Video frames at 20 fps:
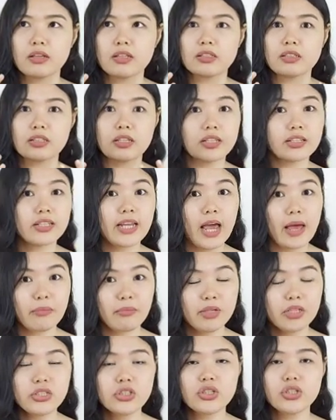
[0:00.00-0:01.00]
sun
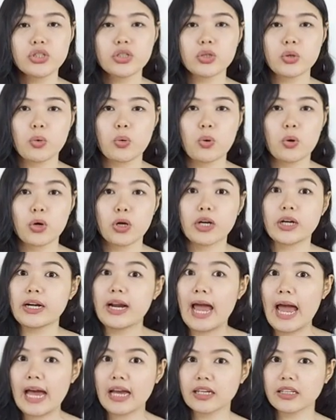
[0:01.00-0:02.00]
damage
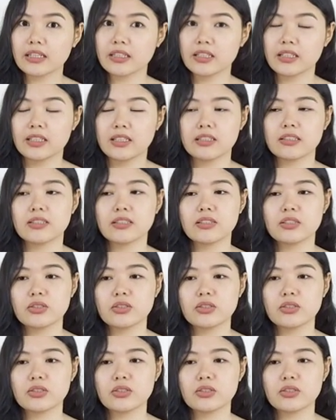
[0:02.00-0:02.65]
or acne.